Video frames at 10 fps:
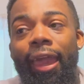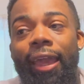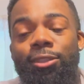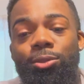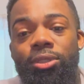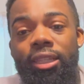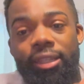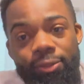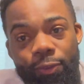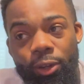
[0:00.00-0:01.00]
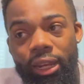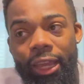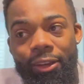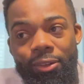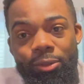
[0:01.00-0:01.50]
as you see, for
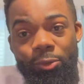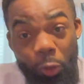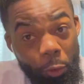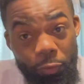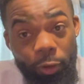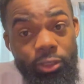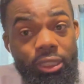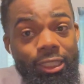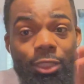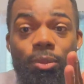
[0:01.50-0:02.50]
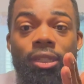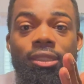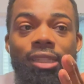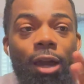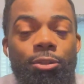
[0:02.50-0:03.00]
like the first 6
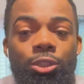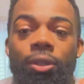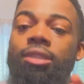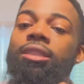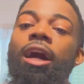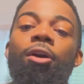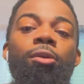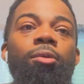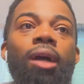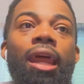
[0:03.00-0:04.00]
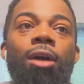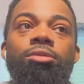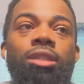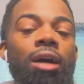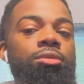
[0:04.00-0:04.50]
months, I was stressed out and I
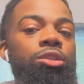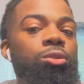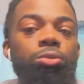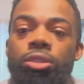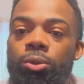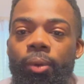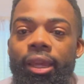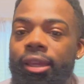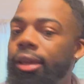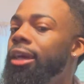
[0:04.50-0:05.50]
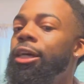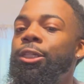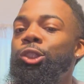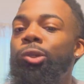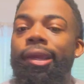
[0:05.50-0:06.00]
was losing weight,
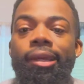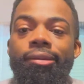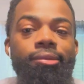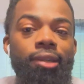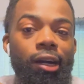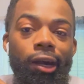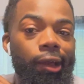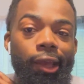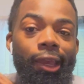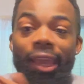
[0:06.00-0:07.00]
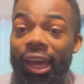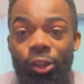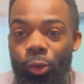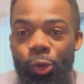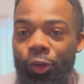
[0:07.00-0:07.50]
drinking a hell
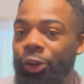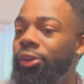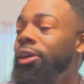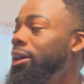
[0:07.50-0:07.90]
of water,